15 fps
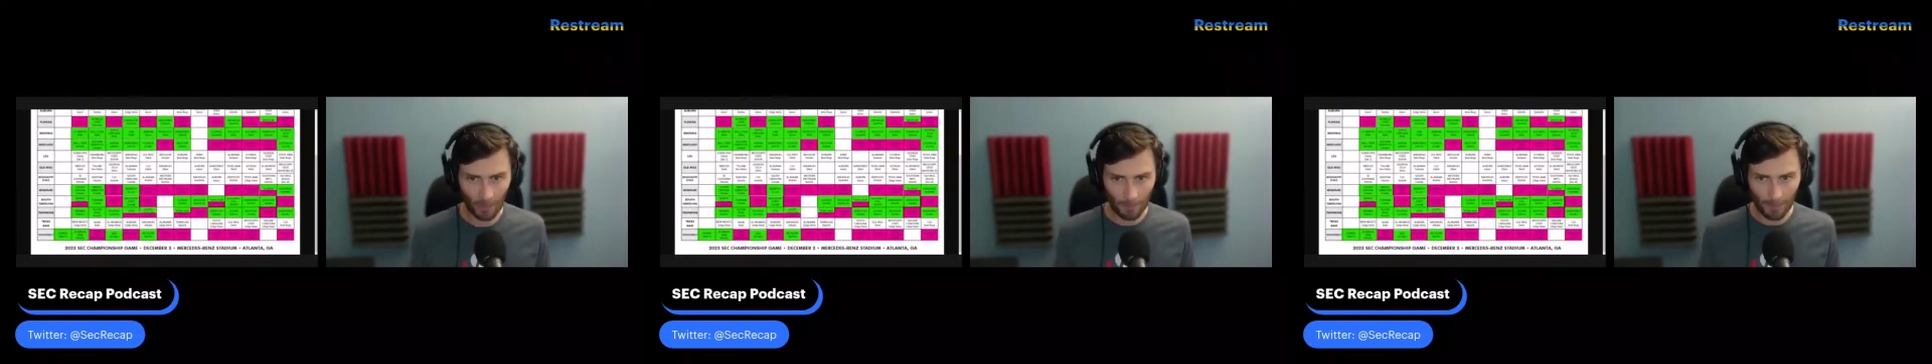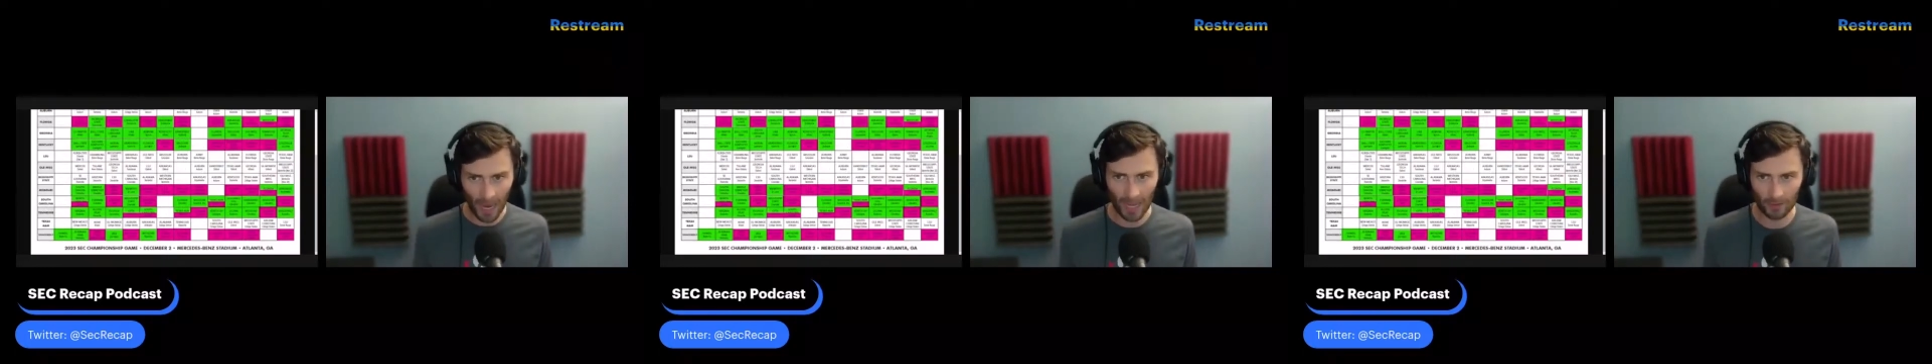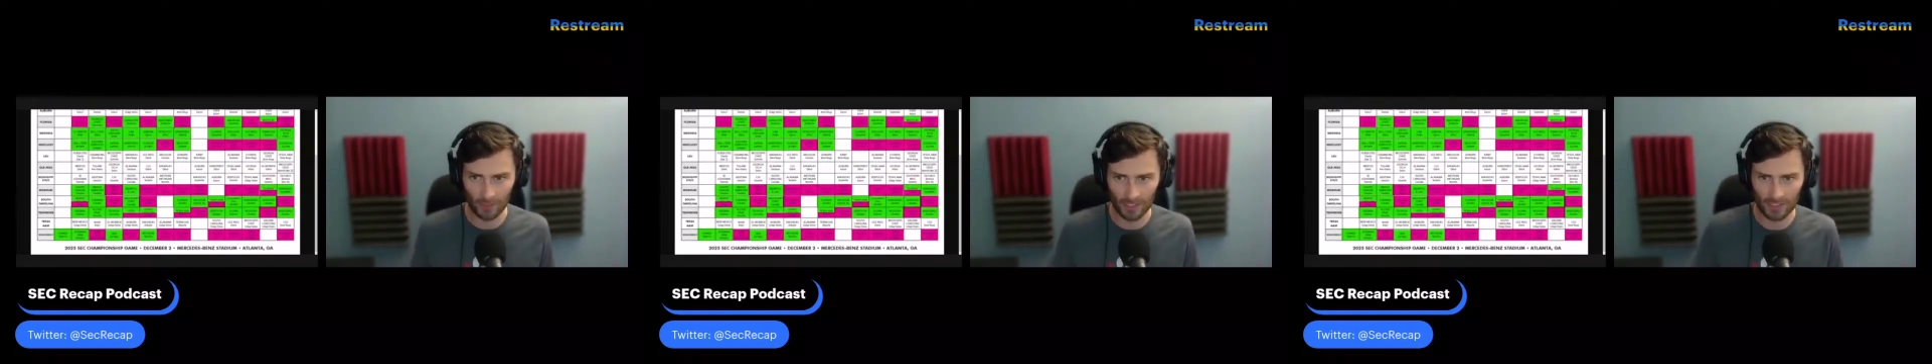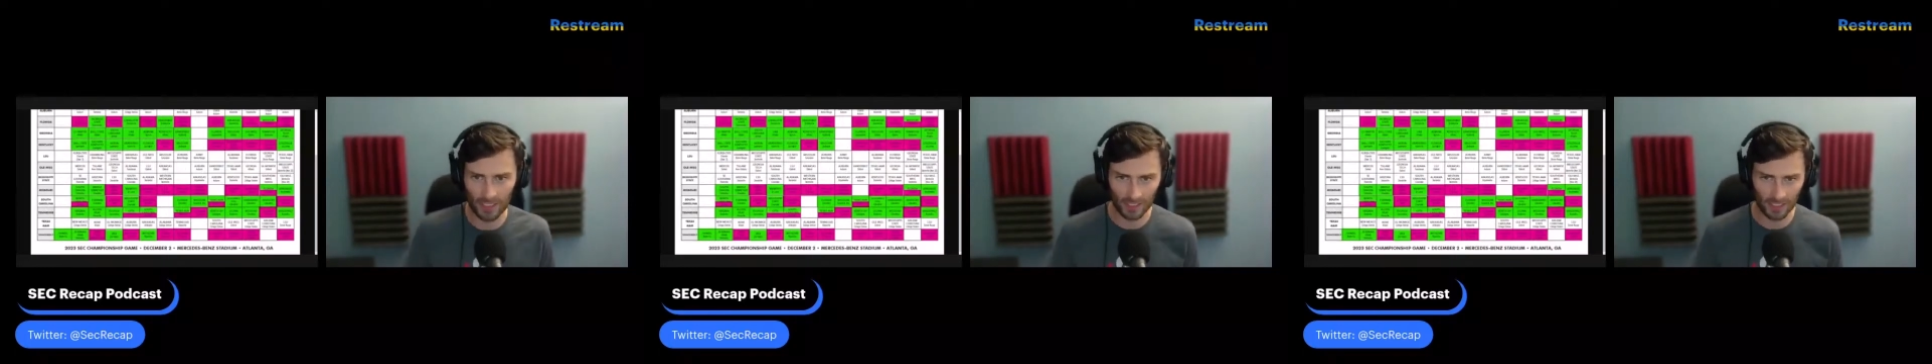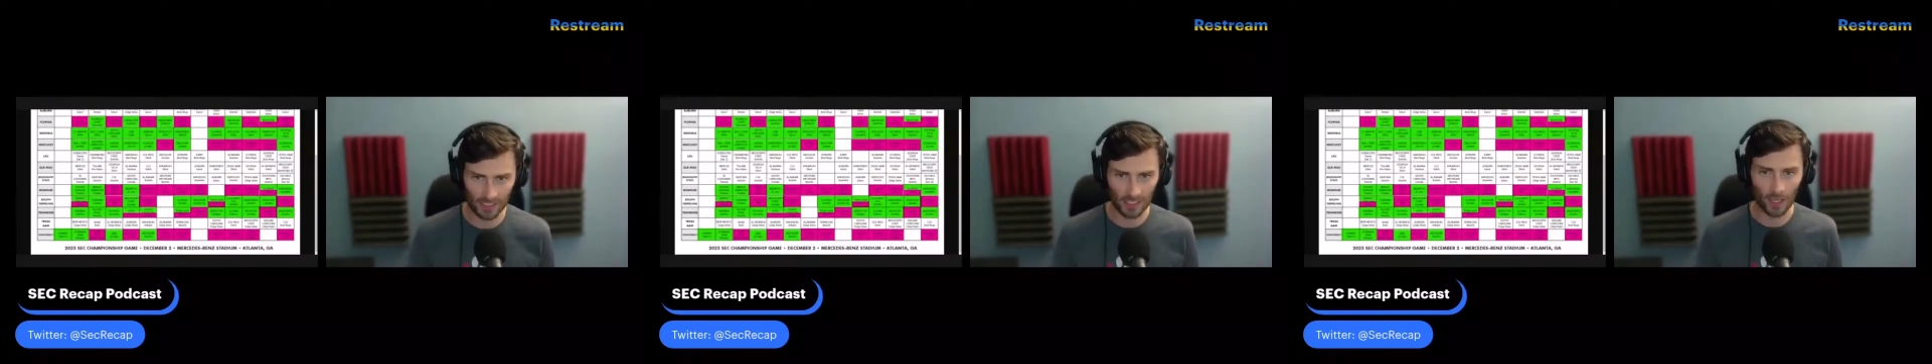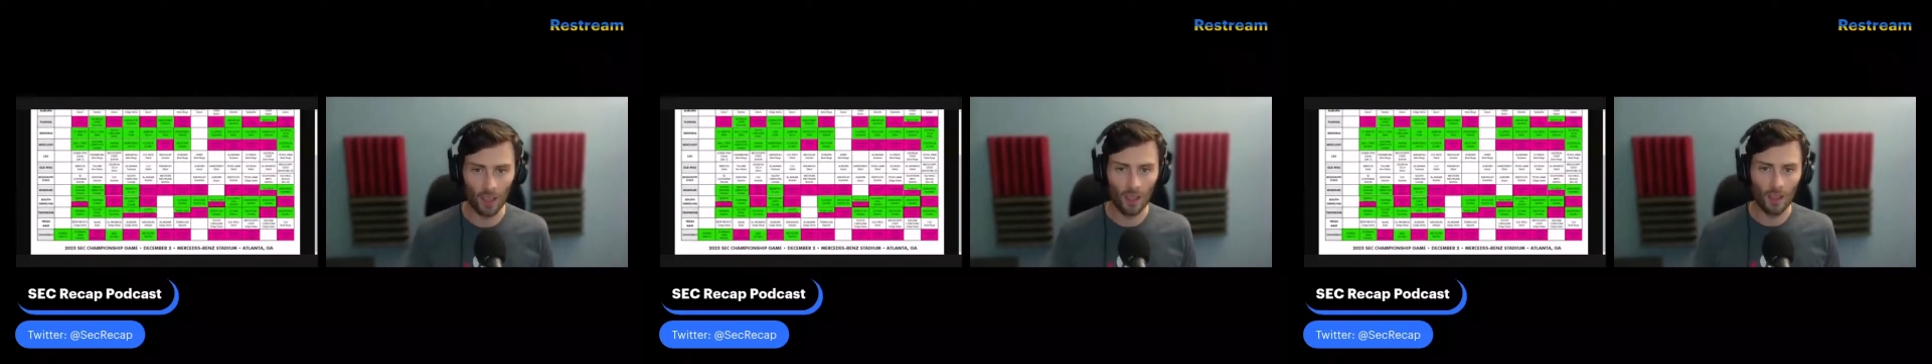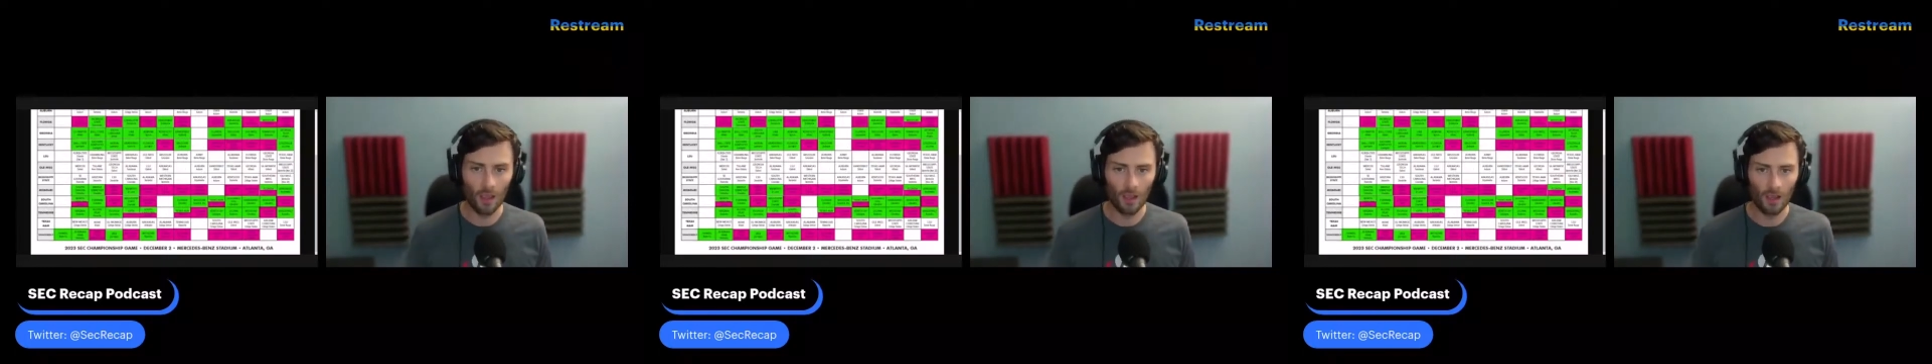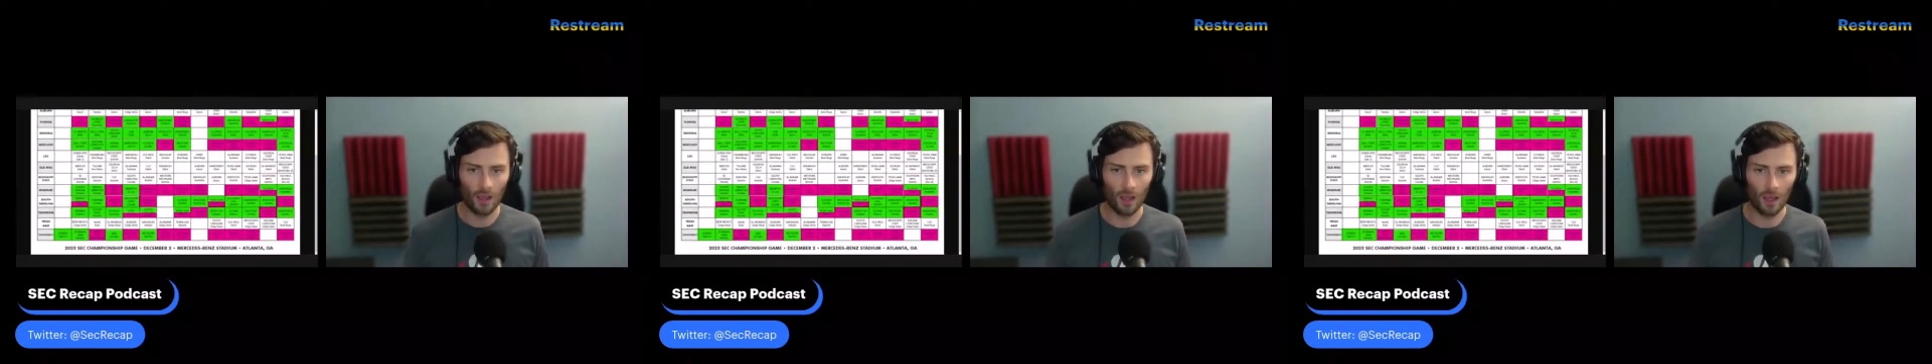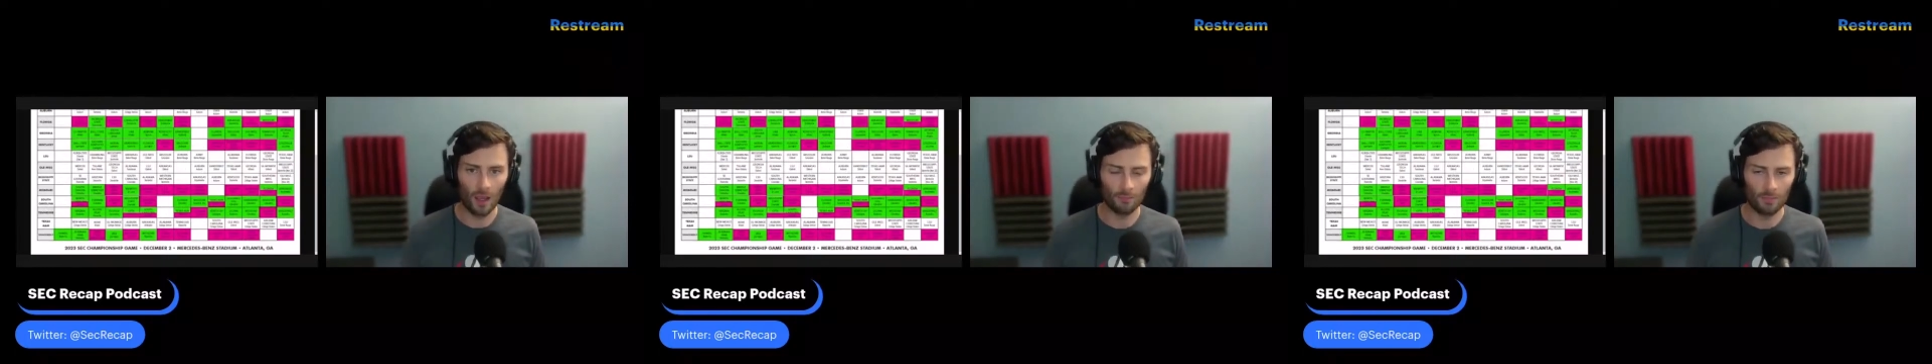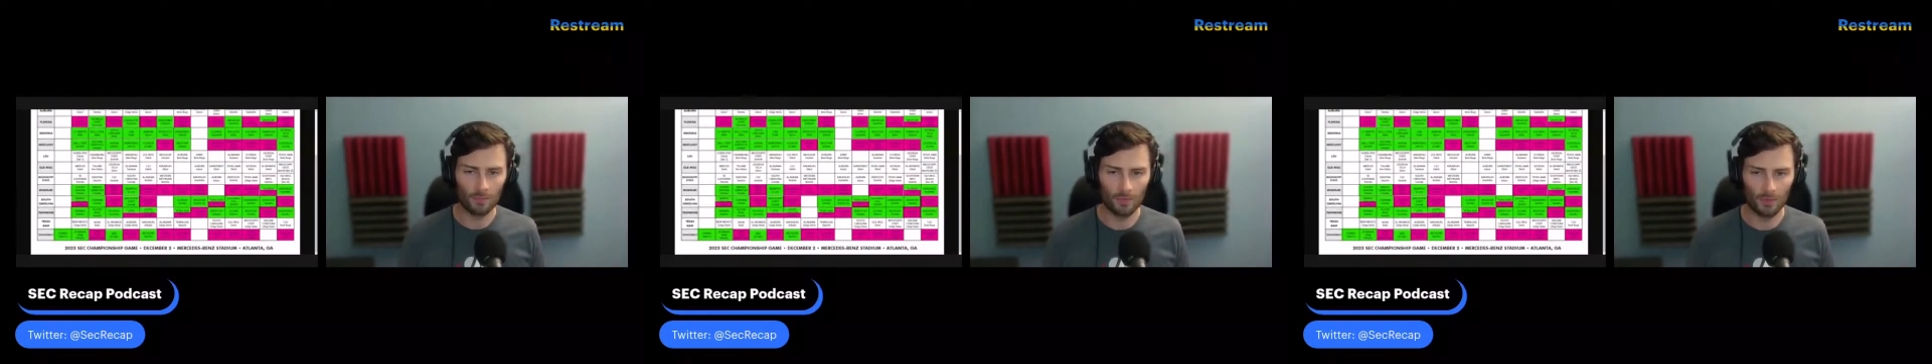I'm a buy on Kentucky.
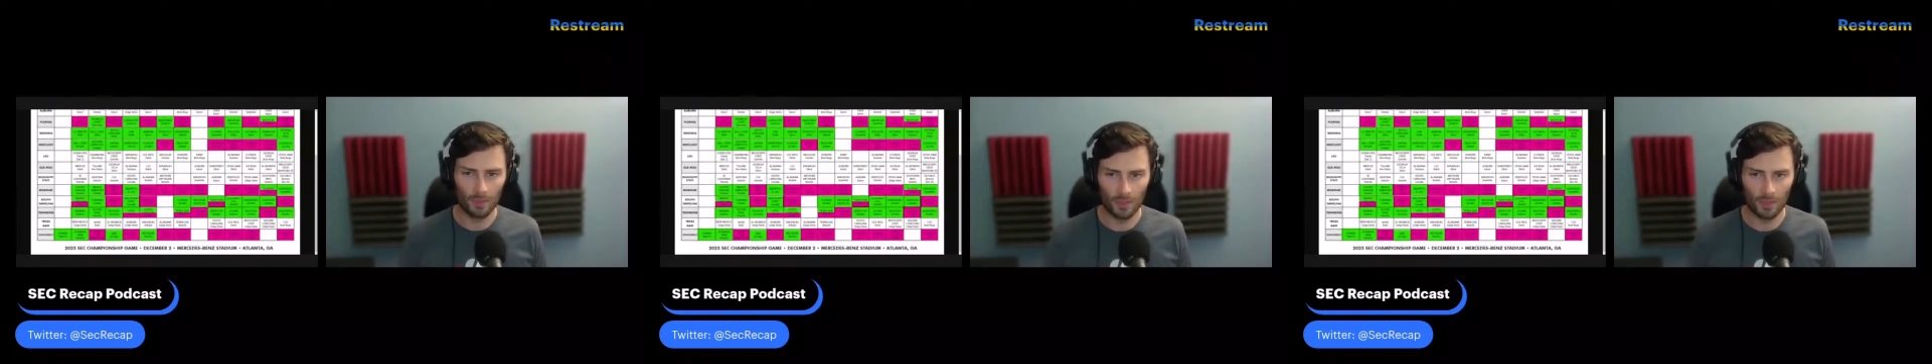A